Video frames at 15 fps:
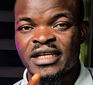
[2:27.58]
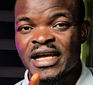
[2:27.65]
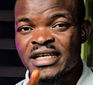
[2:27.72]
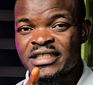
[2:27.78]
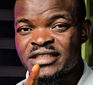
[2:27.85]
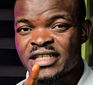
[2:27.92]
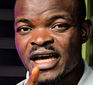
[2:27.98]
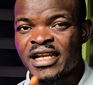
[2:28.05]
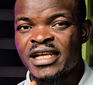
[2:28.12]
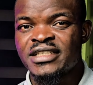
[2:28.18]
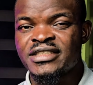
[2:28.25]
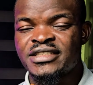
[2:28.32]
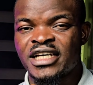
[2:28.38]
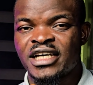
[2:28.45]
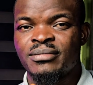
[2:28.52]
Then I
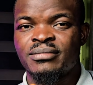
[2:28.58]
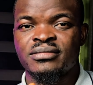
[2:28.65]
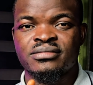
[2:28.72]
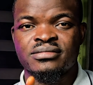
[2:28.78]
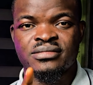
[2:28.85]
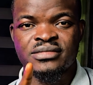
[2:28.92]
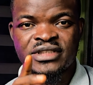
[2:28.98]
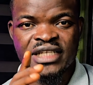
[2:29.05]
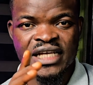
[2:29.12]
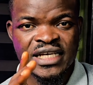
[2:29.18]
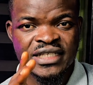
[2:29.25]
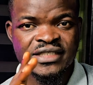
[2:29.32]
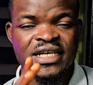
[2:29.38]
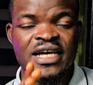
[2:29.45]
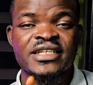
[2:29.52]
challenged them.
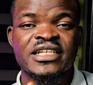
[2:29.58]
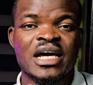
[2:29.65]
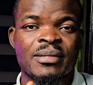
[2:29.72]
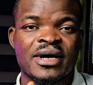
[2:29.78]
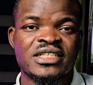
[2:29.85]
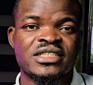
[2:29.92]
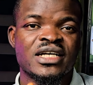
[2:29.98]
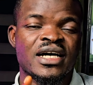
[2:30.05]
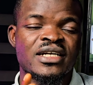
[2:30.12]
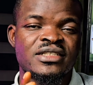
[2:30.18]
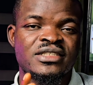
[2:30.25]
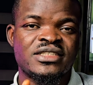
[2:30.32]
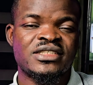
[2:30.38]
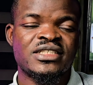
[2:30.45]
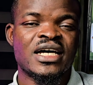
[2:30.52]
They said their battery
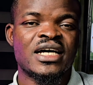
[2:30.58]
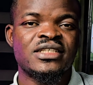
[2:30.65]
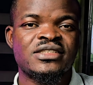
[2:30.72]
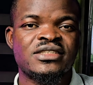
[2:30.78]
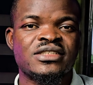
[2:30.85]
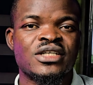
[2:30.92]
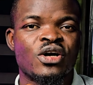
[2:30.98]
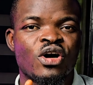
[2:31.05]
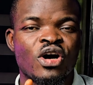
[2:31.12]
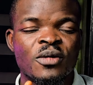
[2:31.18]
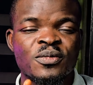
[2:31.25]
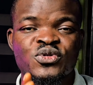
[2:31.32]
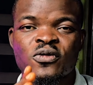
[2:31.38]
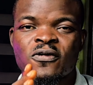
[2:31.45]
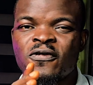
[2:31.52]
can discharge
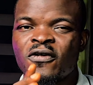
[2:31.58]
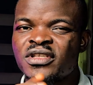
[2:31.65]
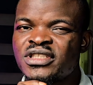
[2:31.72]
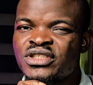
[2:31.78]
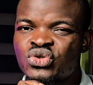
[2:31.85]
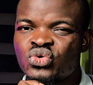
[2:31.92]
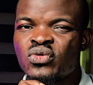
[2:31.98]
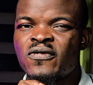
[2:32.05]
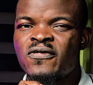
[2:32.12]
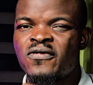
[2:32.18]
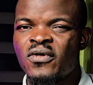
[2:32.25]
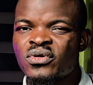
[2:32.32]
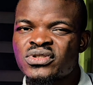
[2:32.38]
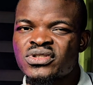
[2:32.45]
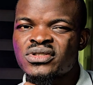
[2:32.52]
up to 42
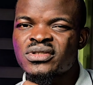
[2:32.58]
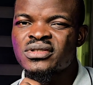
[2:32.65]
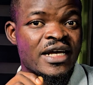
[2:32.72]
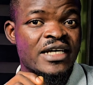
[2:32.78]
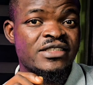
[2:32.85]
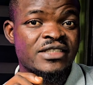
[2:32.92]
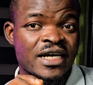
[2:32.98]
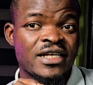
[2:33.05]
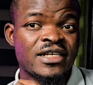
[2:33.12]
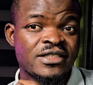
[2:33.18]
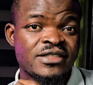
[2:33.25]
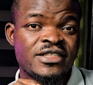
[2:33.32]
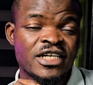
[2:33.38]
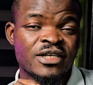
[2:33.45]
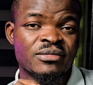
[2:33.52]
volts. Then I
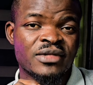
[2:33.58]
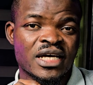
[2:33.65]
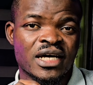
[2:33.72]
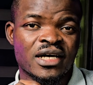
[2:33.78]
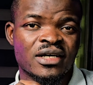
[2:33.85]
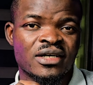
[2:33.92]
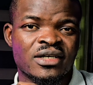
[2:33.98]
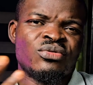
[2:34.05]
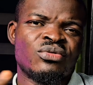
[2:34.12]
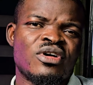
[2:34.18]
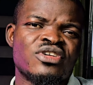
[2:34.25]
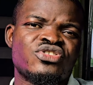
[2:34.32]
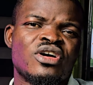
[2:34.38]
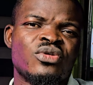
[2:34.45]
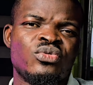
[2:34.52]
challenged them that
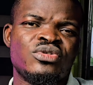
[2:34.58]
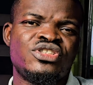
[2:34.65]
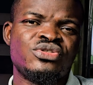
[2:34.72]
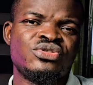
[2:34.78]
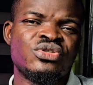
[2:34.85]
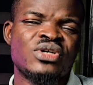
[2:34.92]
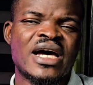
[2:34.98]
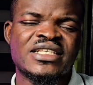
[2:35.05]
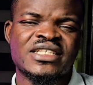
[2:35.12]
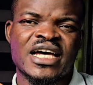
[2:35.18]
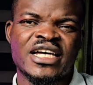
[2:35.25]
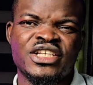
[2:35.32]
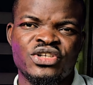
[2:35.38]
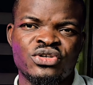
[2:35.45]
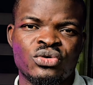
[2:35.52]
what's wrong with you? You guys
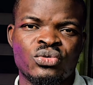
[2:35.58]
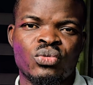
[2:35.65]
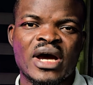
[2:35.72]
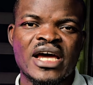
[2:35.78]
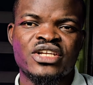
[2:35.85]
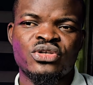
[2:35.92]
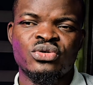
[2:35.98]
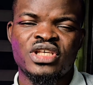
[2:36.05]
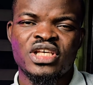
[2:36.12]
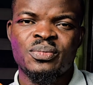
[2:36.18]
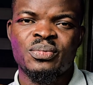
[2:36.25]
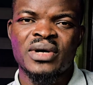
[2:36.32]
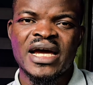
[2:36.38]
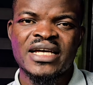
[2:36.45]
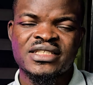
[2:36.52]
are new. Why do you
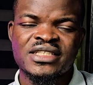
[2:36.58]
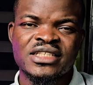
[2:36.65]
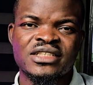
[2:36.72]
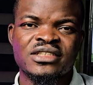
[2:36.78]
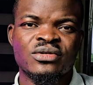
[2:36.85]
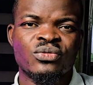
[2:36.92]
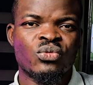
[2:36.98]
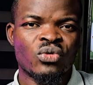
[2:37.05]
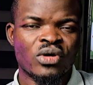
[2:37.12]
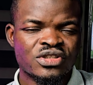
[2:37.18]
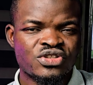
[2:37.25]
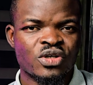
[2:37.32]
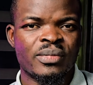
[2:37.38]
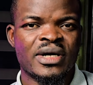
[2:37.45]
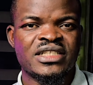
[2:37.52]
keep writing
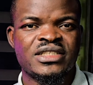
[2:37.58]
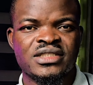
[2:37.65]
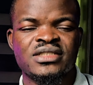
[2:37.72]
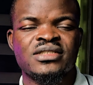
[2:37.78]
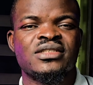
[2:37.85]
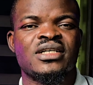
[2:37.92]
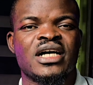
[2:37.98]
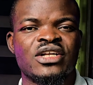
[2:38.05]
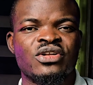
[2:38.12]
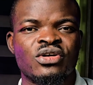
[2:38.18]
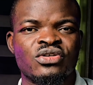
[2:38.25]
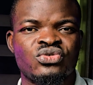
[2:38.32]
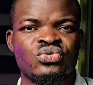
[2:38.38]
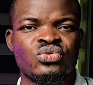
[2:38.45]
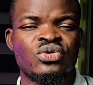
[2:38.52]
what your battery
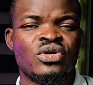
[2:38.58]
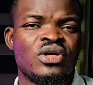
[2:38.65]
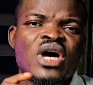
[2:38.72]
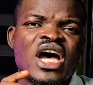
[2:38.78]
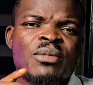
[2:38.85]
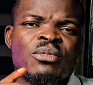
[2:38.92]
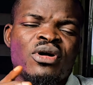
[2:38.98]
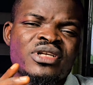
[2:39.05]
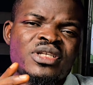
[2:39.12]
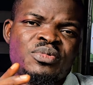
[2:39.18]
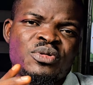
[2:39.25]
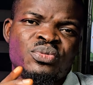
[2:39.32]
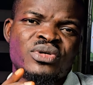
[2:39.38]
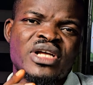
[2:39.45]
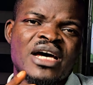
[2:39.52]
cannot do? You are
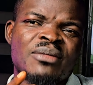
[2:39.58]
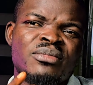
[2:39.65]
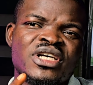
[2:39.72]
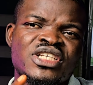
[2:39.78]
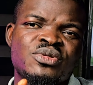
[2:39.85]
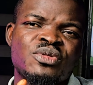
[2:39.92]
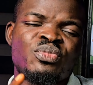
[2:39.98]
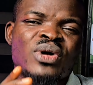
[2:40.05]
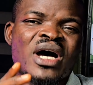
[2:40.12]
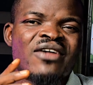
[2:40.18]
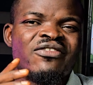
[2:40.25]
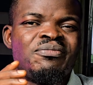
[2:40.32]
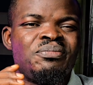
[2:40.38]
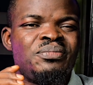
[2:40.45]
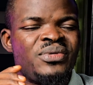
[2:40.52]
among the people that makes people
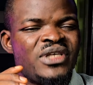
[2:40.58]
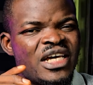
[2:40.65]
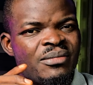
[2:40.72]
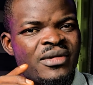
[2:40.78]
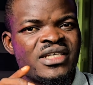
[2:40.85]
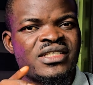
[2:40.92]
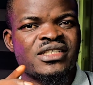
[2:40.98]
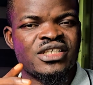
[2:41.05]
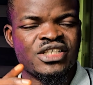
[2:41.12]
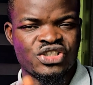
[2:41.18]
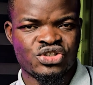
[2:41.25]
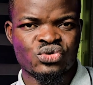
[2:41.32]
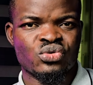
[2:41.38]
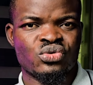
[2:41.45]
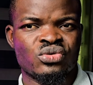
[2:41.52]
have BMS
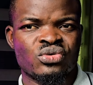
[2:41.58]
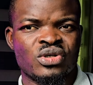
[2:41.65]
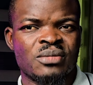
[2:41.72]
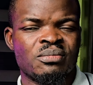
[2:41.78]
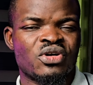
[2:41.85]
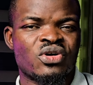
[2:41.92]
issue